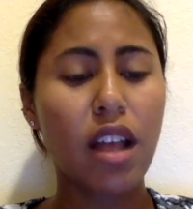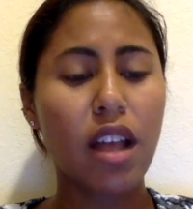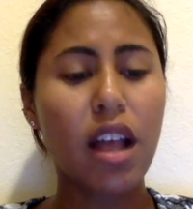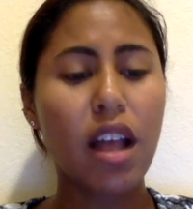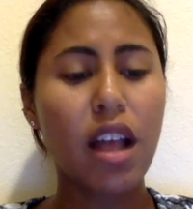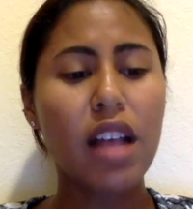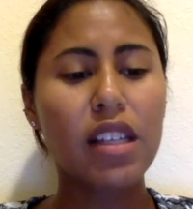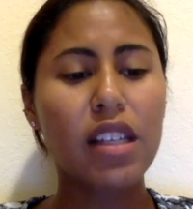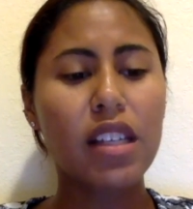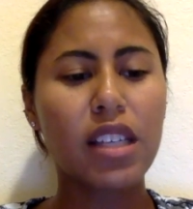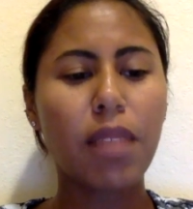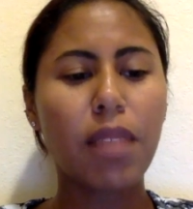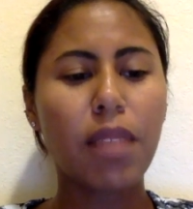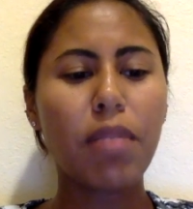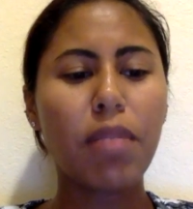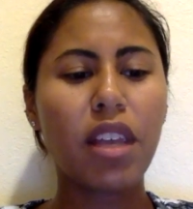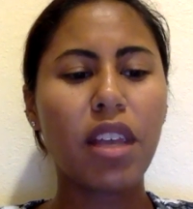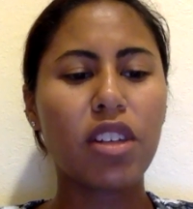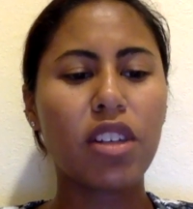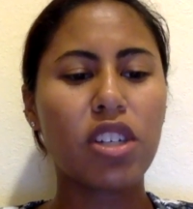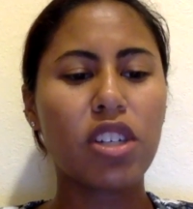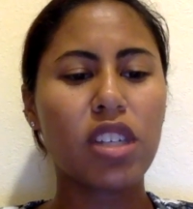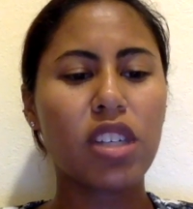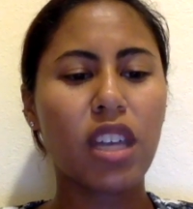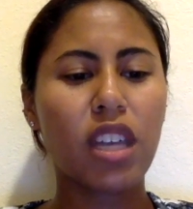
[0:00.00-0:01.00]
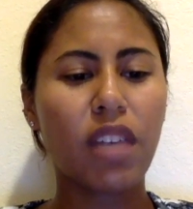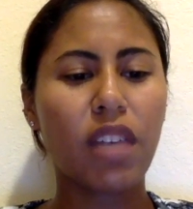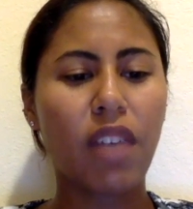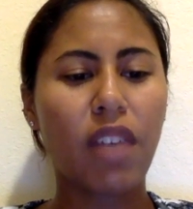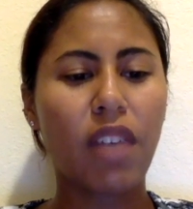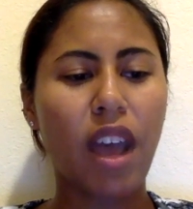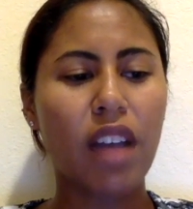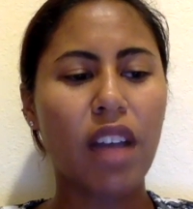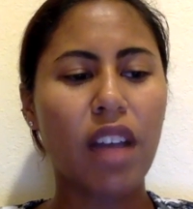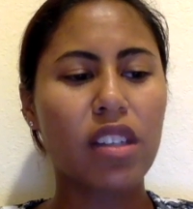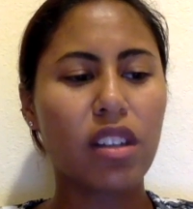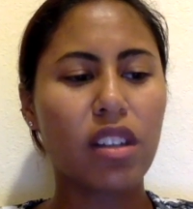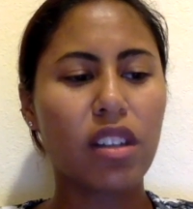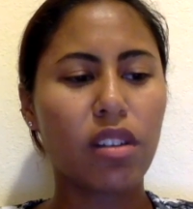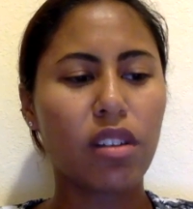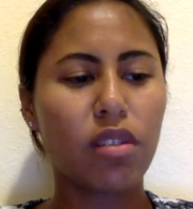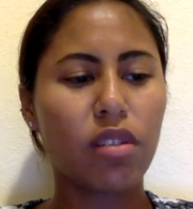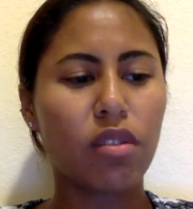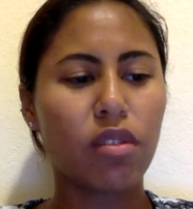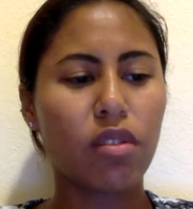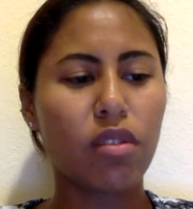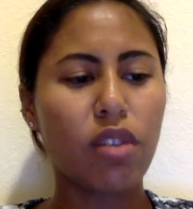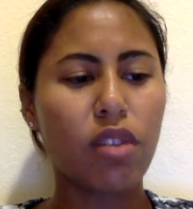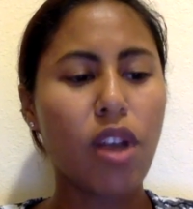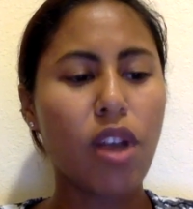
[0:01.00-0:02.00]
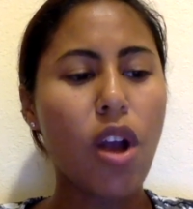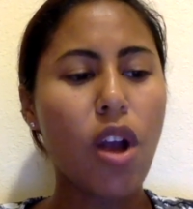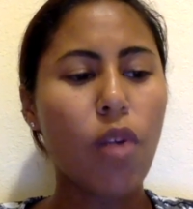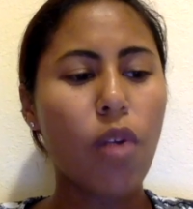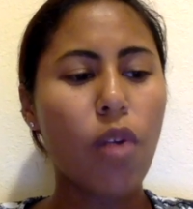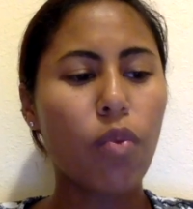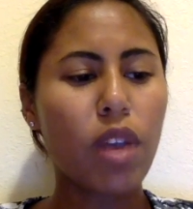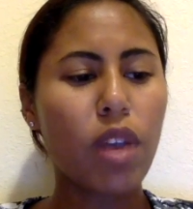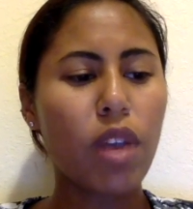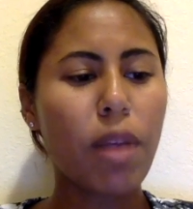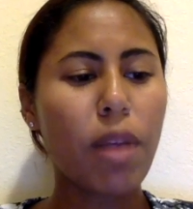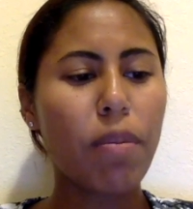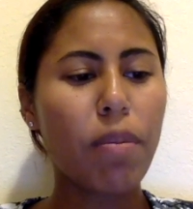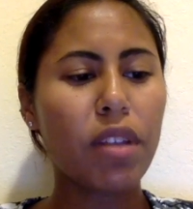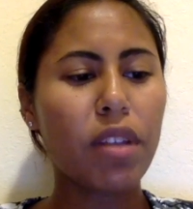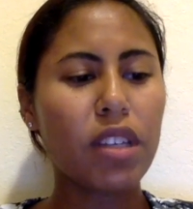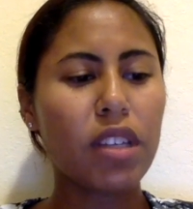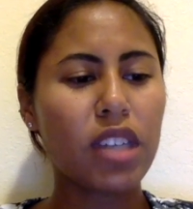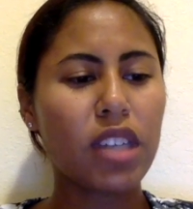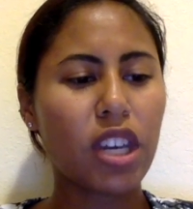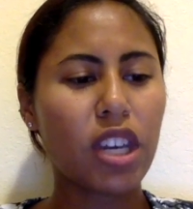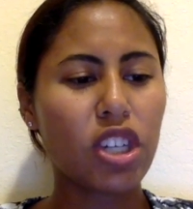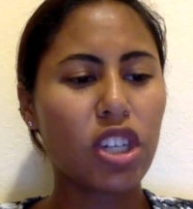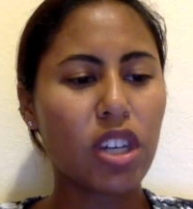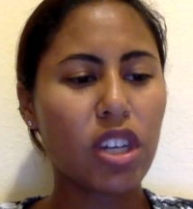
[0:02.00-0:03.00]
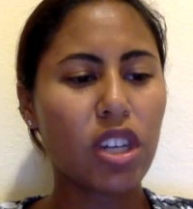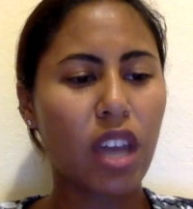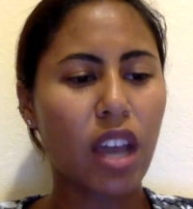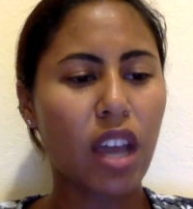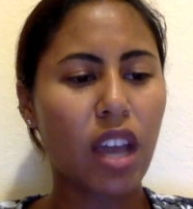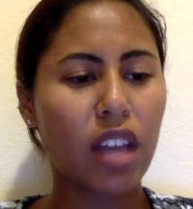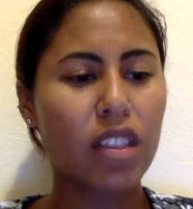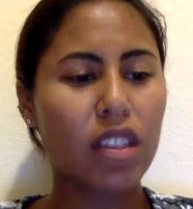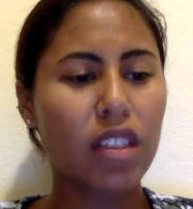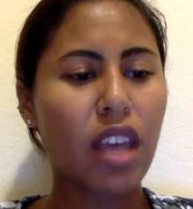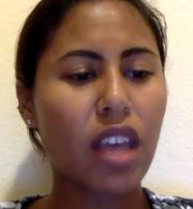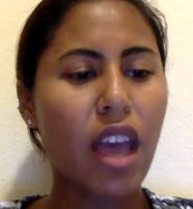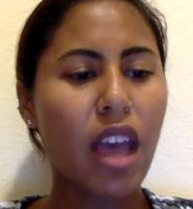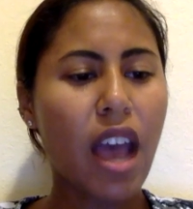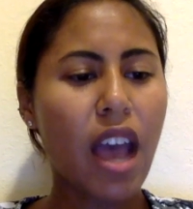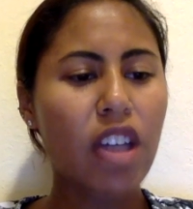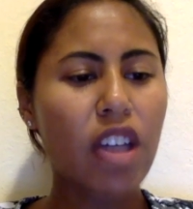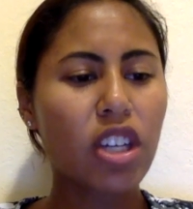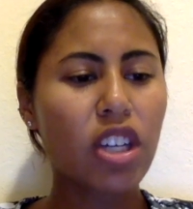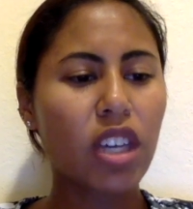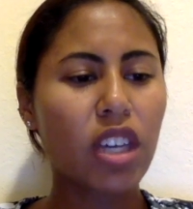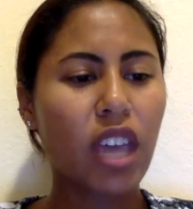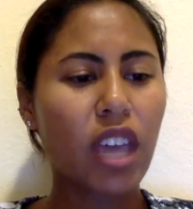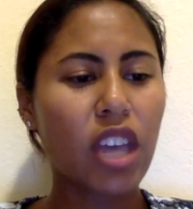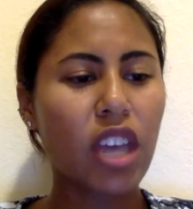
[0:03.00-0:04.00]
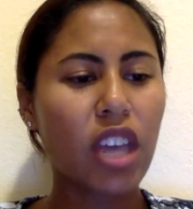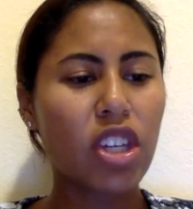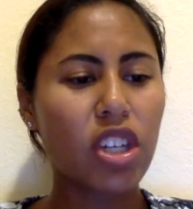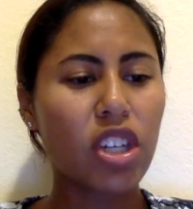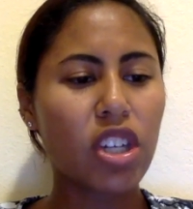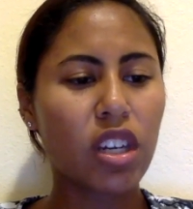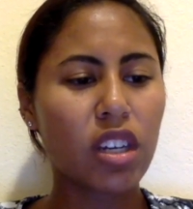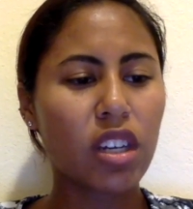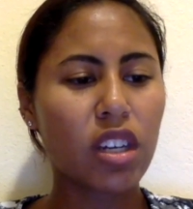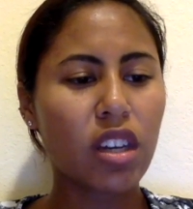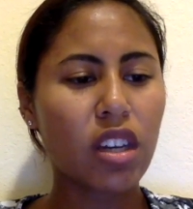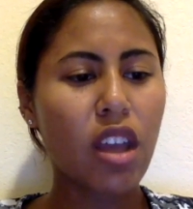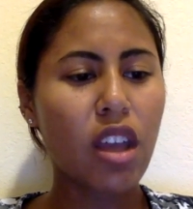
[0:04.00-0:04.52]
Some legislative acts include Rehabilitation Act, Education